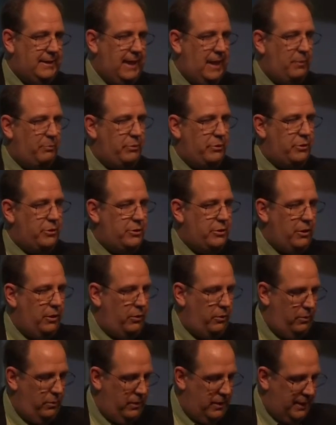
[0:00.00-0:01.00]
examples
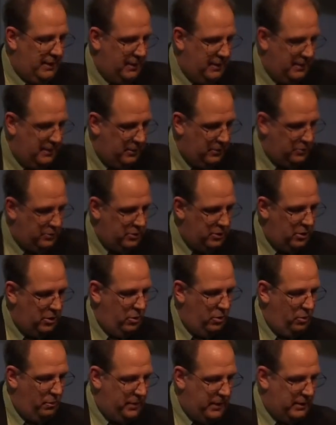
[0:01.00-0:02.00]
show that there's
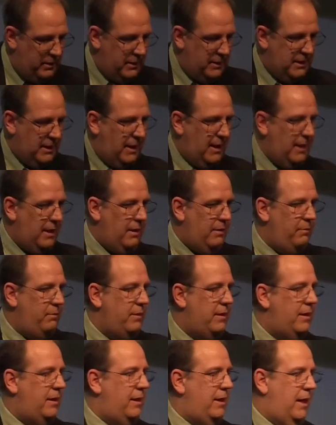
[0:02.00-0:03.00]
no better
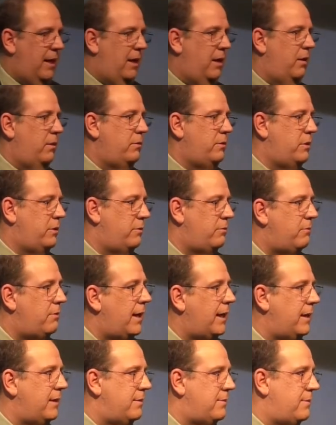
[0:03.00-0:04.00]
time than now to
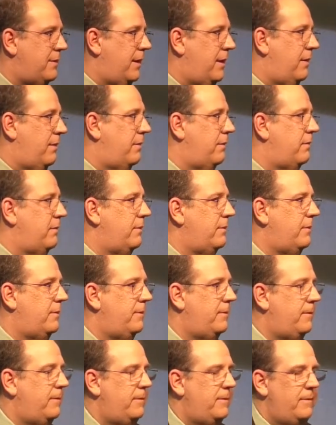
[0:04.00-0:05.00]
reconcile
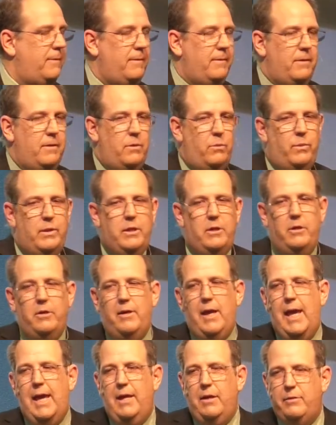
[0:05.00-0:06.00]
whether
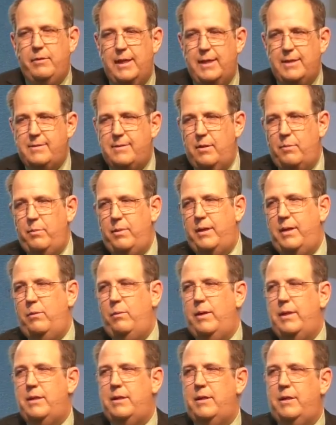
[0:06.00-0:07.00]
you're angry at somebody,
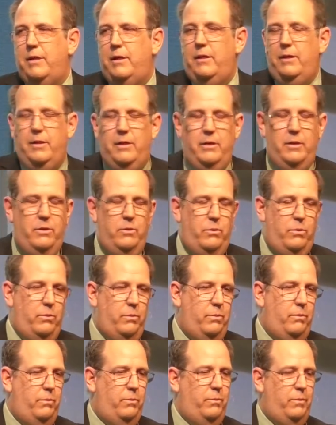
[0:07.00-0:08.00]
whether
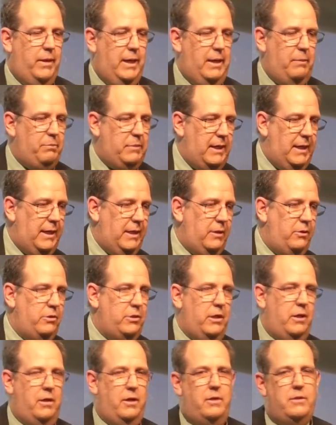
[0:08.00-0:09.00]
you keep thinking you
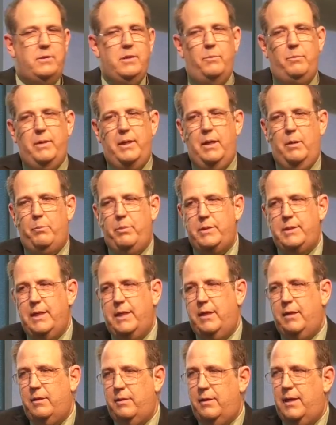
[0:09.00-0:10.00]
should call somebody a
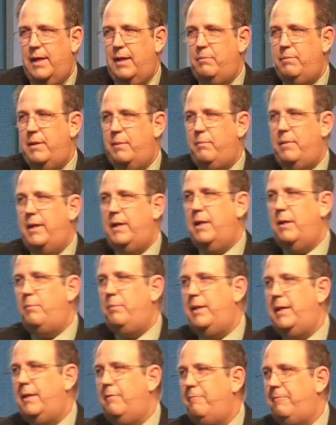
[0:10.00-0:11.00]
particular name that might
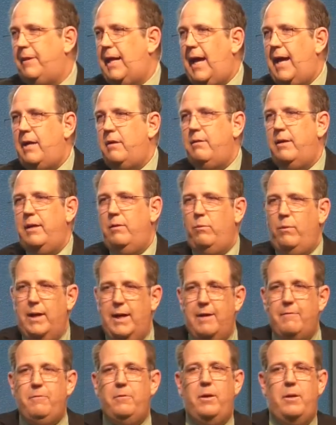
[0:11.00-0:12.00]
not be flattering,
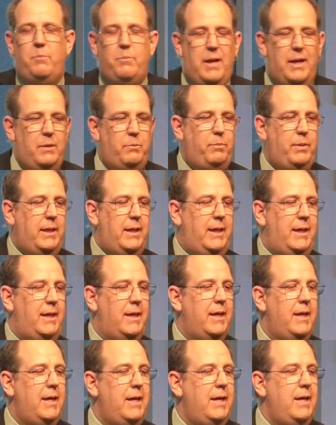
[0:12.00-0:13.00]
whatever it might
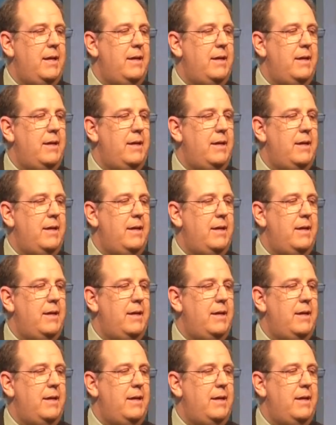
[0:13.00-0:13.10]
be,